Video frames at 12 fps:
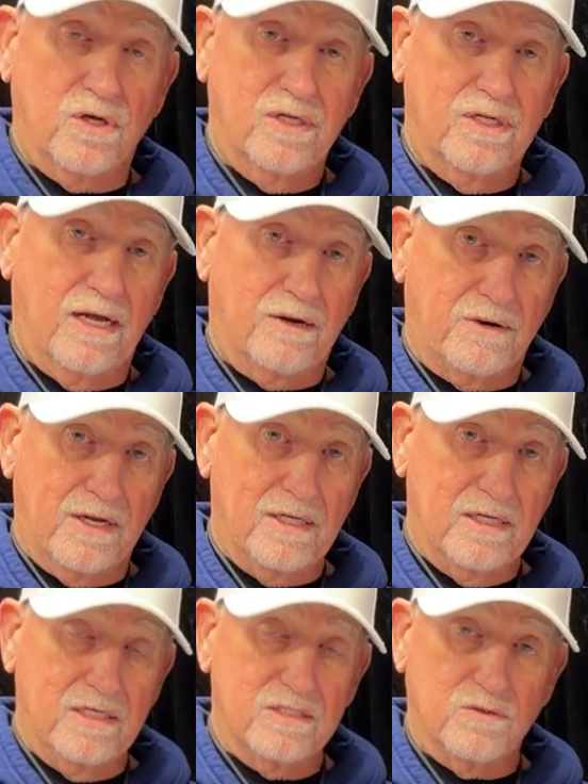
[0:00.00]
La
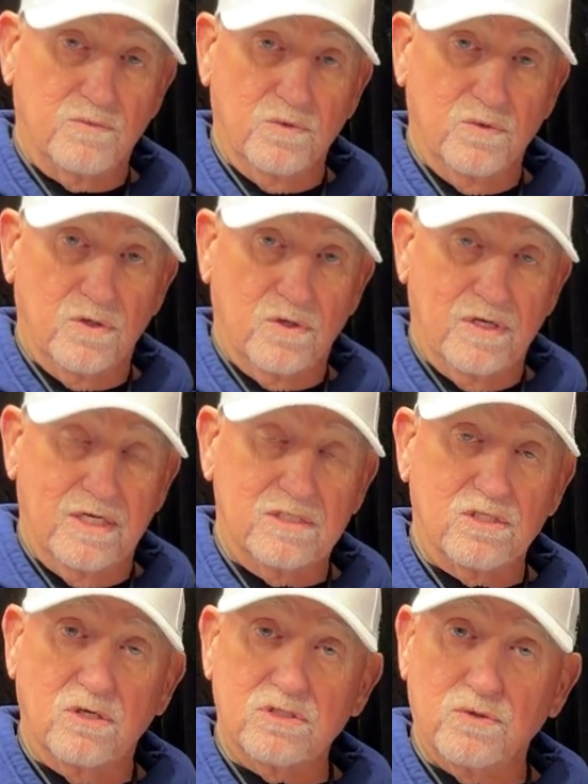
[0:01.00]
regla is a ruler, and it's
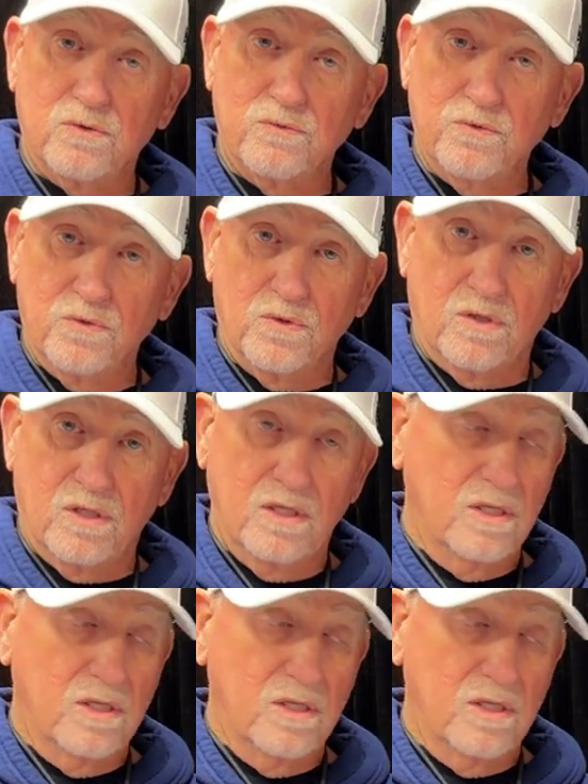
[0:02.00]
also a rule.